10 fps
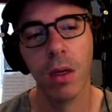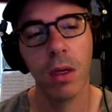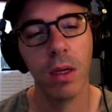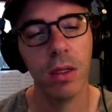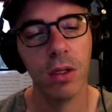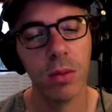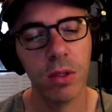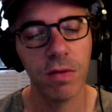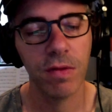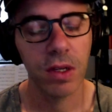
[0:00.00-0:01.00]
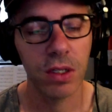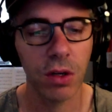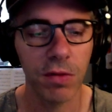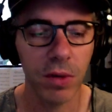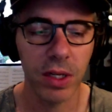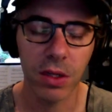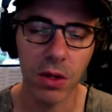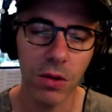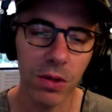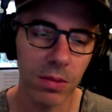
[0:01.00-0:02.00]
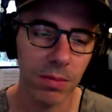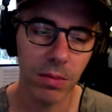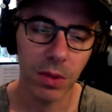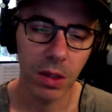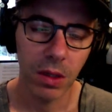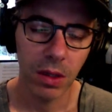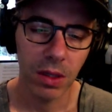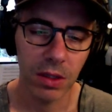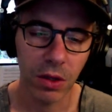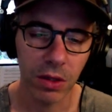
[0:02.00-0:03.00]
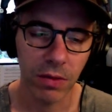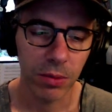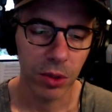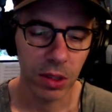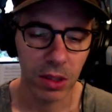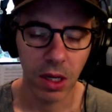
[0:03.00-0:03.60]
In terms of software to use, there's lots of options.